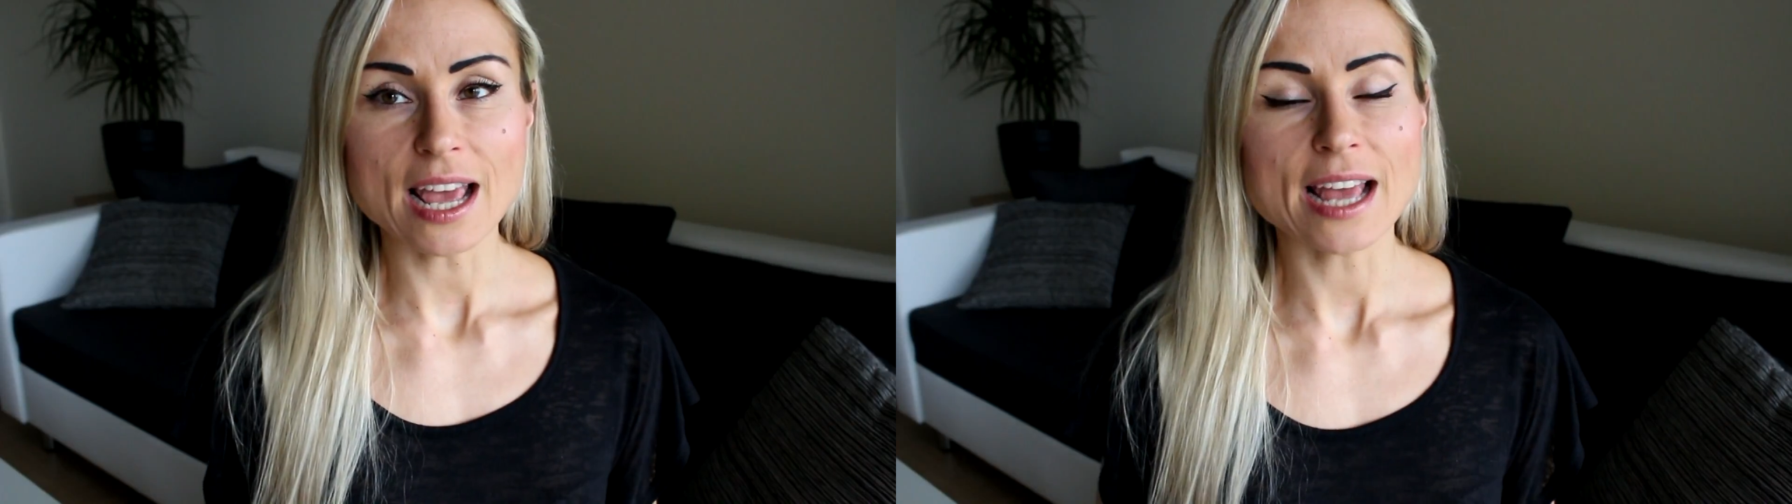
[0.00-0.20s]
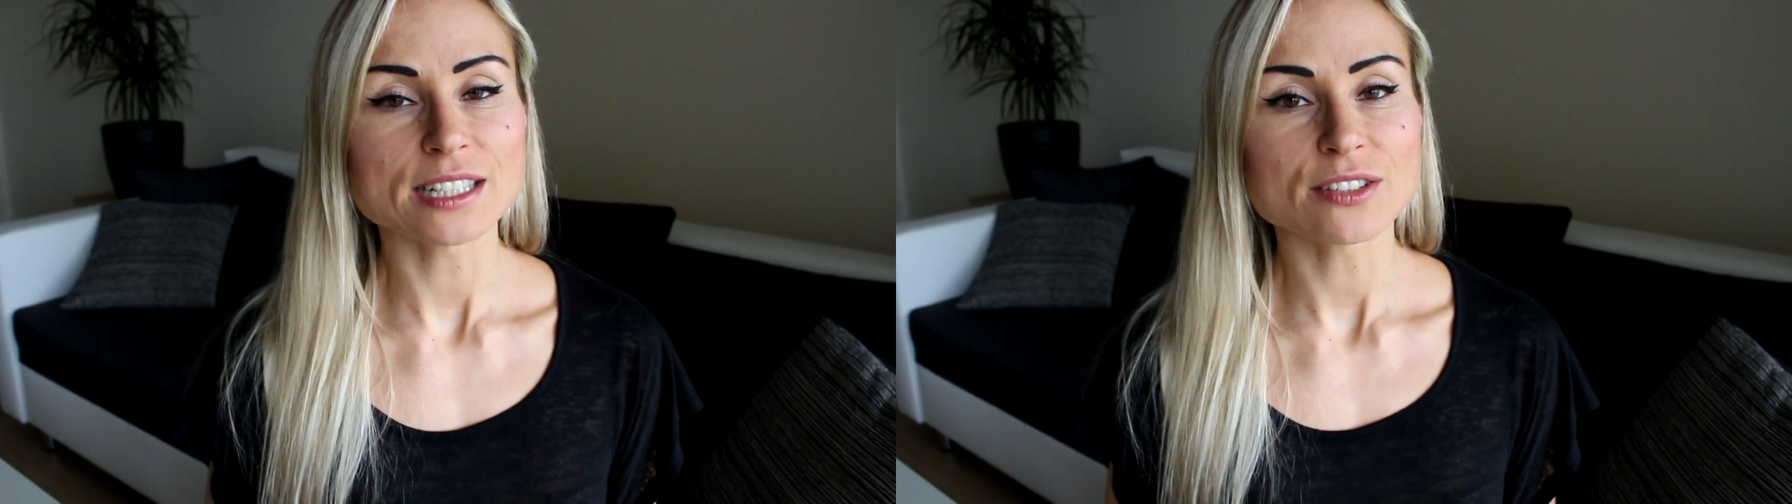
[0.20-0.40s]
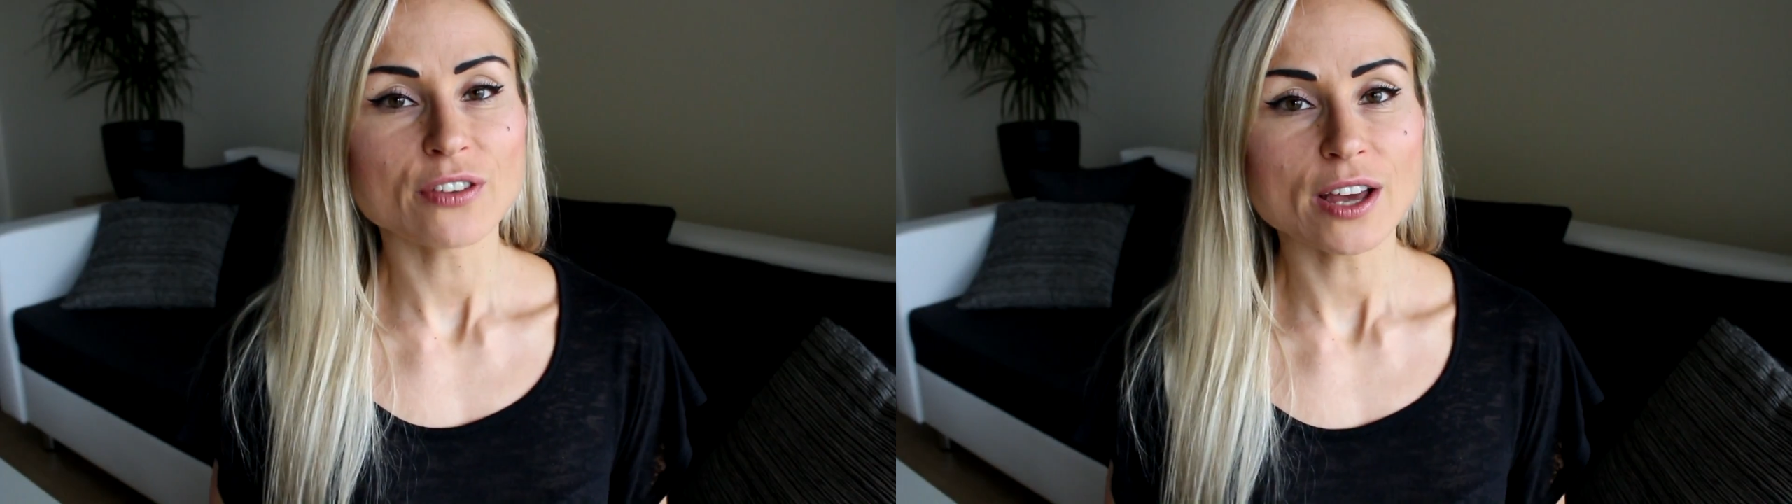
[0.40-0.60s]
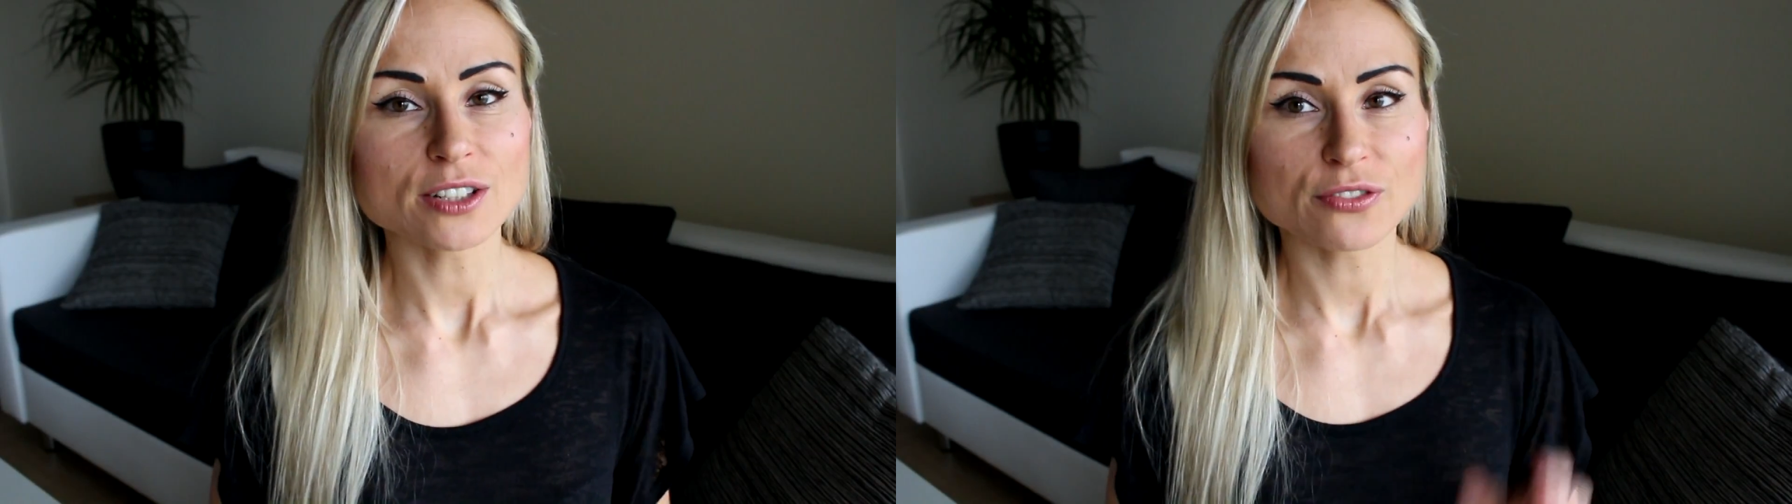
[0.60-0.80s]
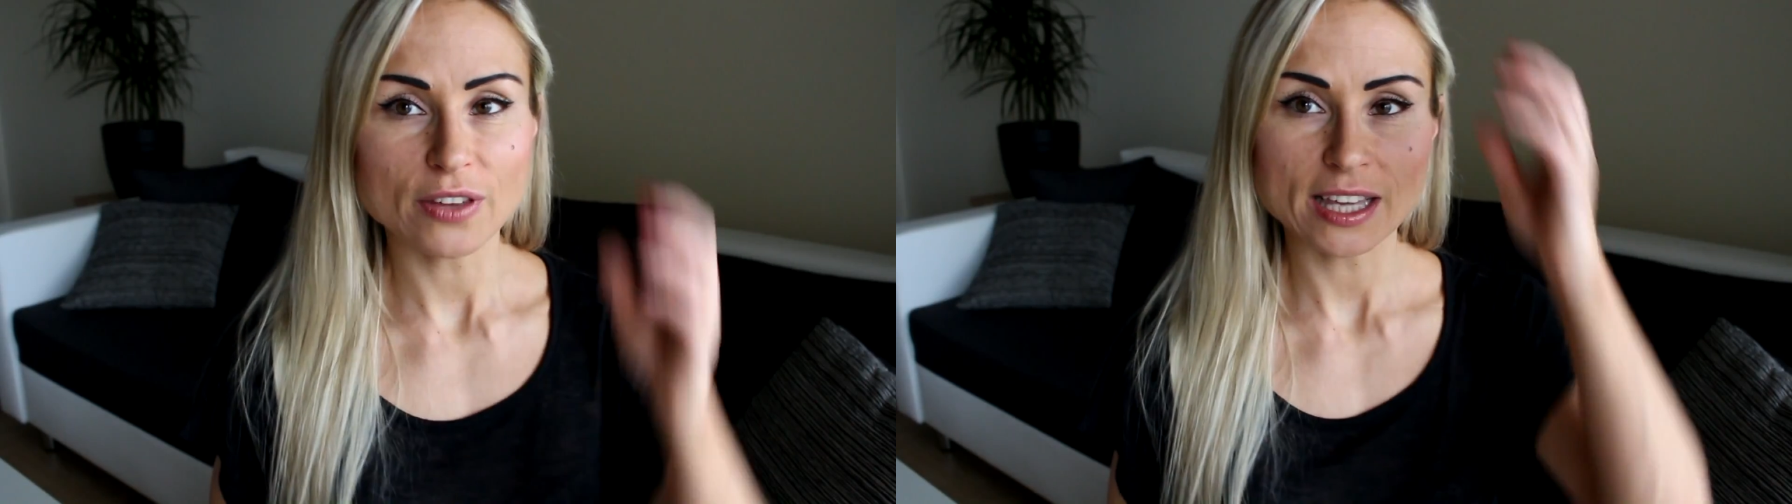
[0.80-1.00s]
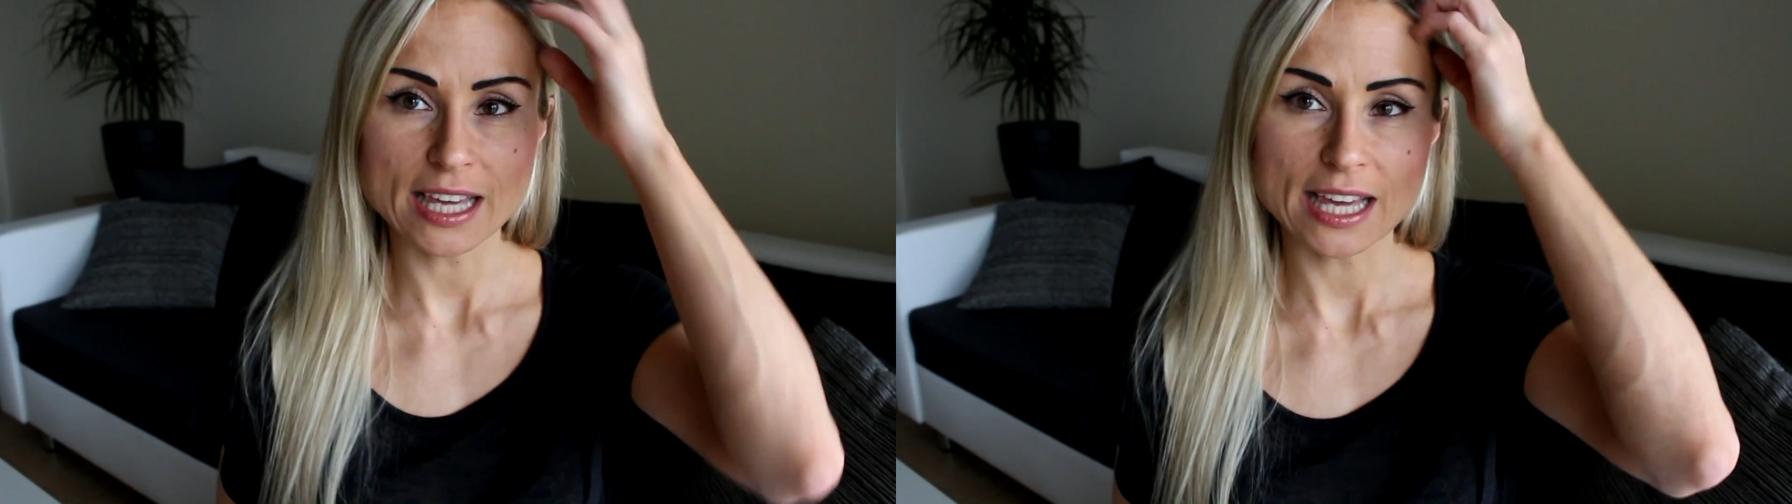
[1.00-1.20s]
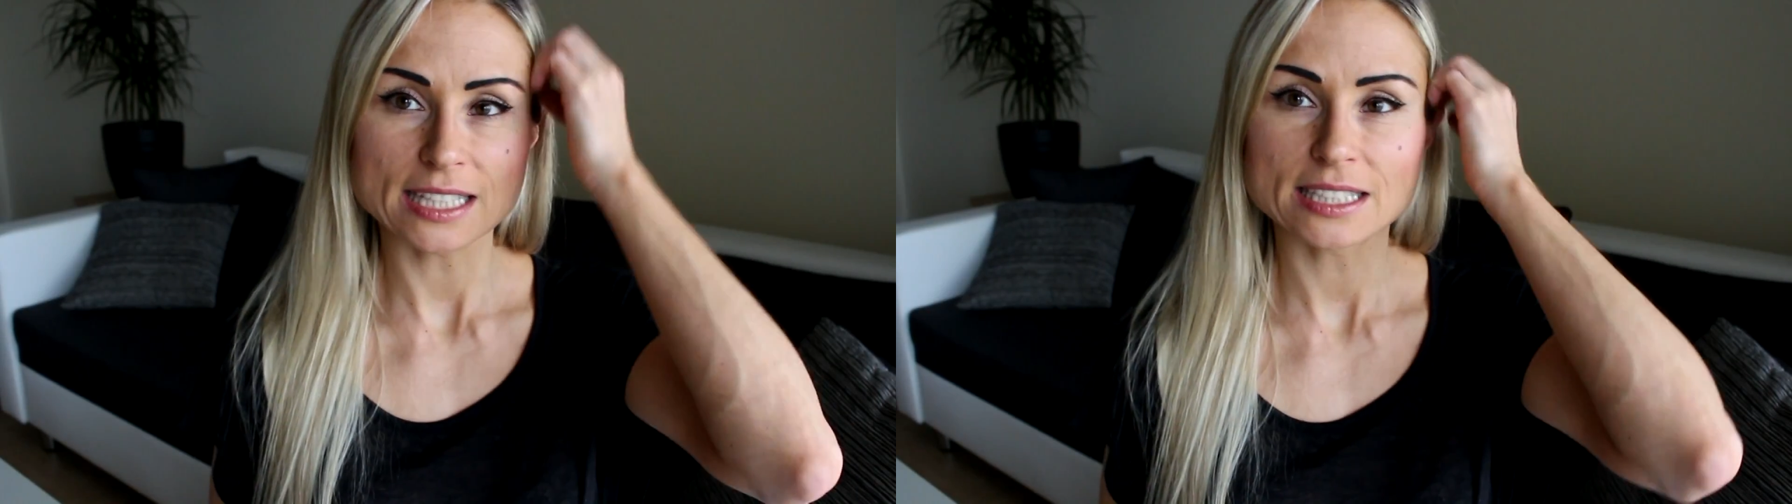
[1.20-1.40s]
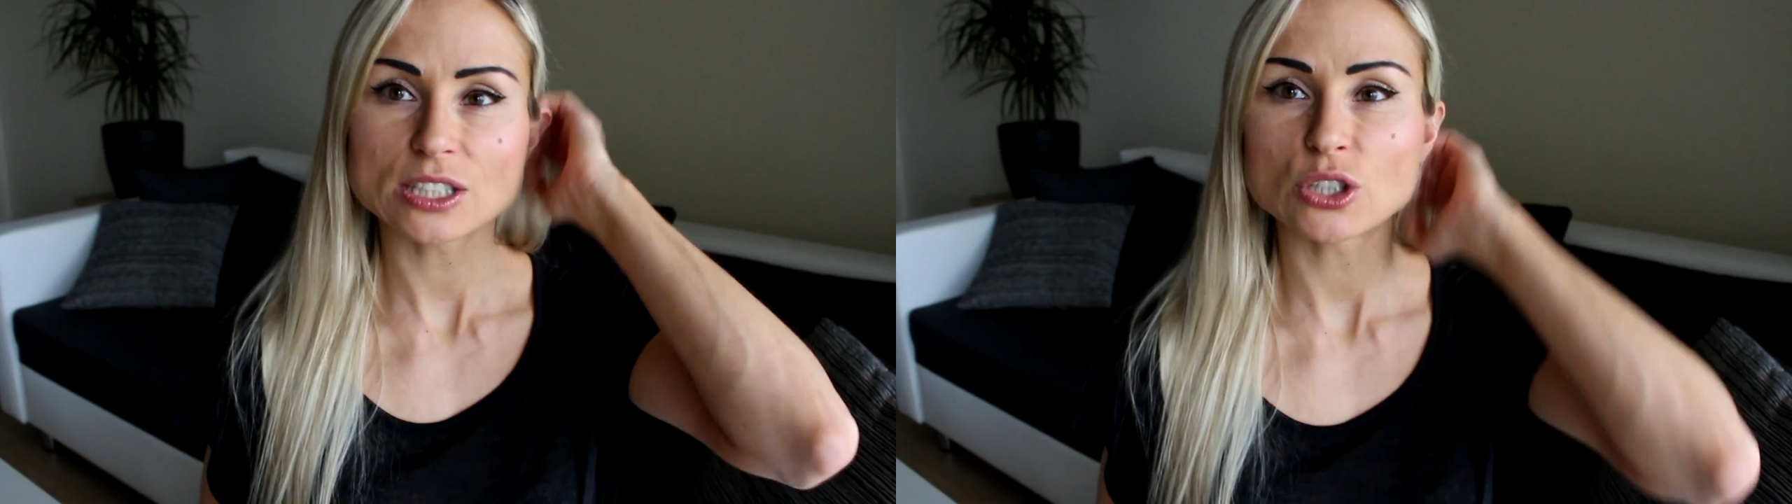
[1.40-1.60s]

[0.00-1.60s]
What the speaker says: and the third thing is